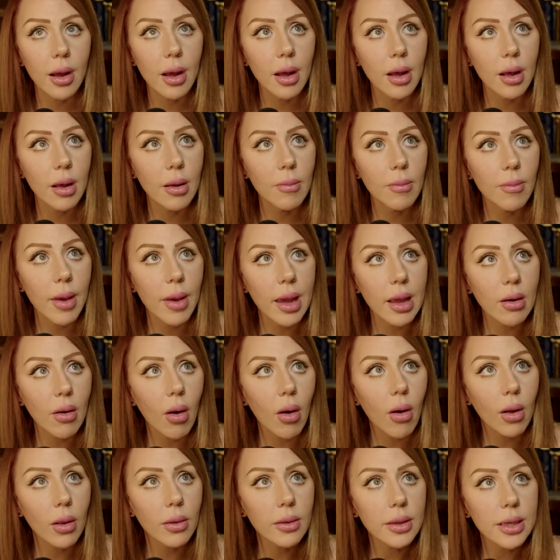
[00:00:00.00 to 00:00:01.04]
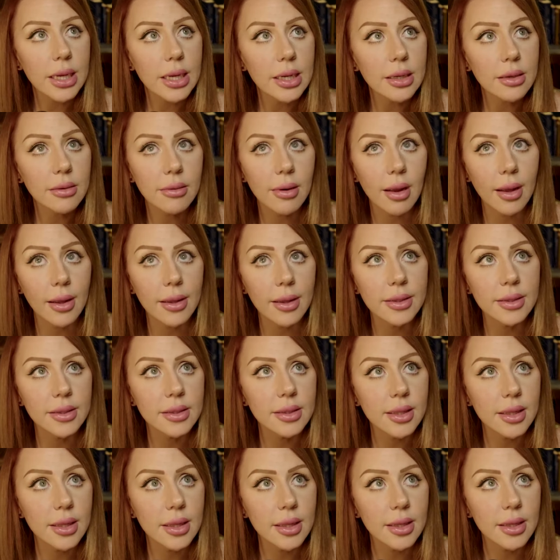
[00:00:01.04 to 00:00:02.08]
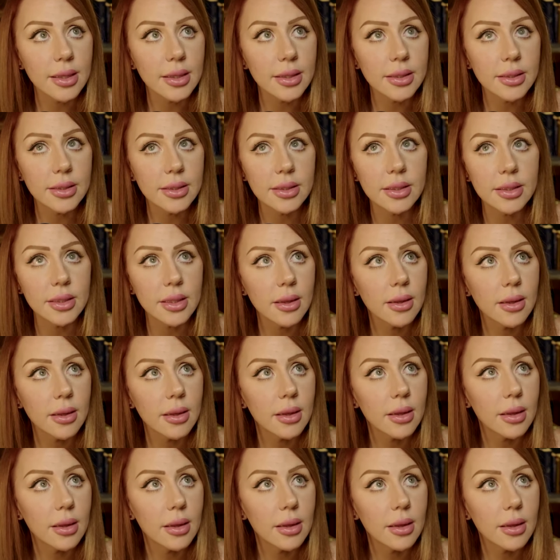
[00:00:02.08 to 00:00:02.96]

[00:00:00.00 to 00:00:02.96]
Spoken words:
And all he does is